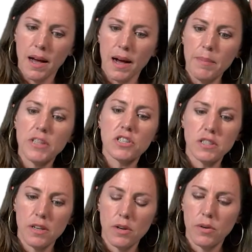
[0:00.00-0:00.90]
And just
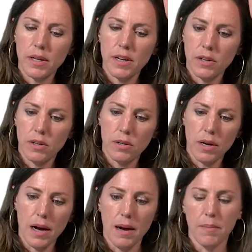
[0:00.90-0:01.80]
a note here,
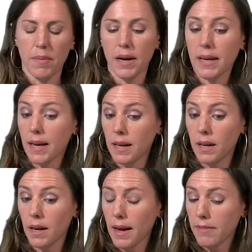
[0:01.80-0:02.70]

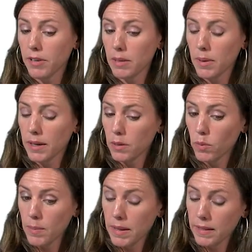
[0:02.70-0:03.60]
again, African American
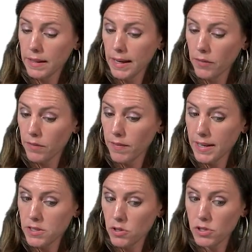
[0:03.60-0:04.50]
women, the lay health
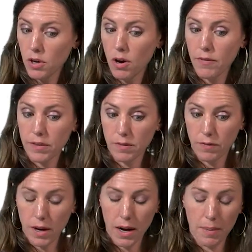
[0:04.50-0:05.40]
advisors, often
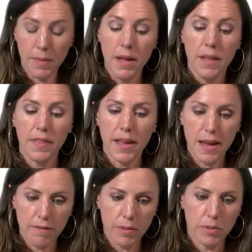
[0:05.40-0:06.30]
they
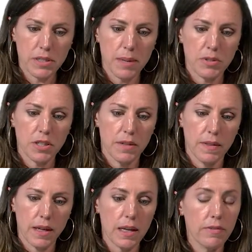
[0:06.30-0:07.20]
have the perception
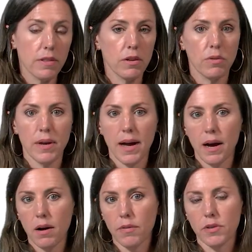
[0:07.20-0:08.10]
that even though
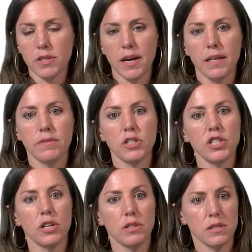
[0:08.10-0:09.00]
now there's kind of a
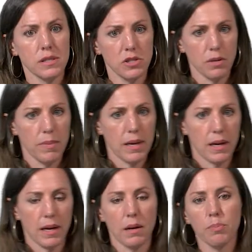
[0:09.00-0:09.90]
shared
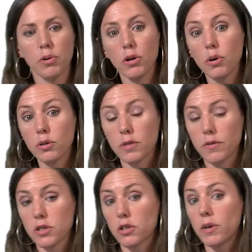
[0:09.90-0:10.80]
decision-making approach
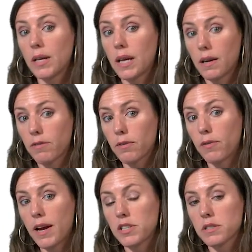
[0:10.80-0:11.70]
for screening for
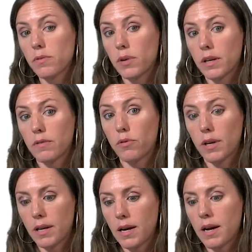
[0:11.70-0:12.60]
ages 40 to
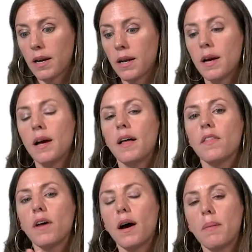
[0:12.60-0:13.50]
49,
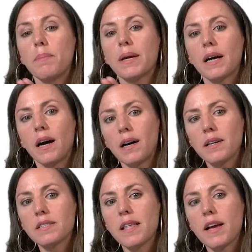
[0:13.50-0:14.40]

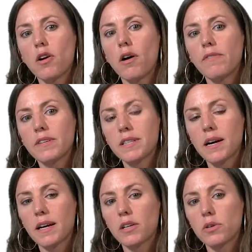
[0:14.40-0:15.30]
because they are often
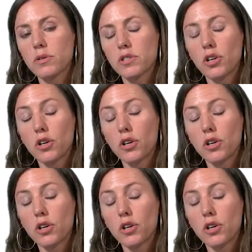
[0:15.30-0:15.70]
diagnosed